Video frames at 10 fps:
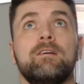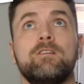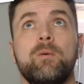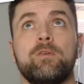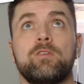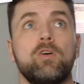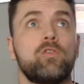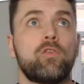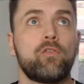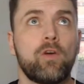There's no
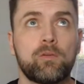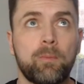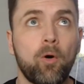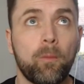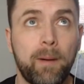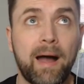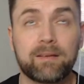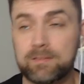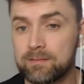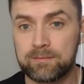excuse for Fred's poor
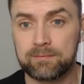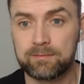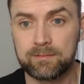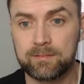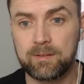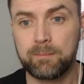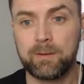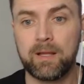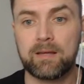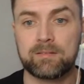pass.
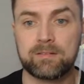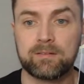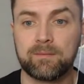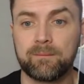Simple as.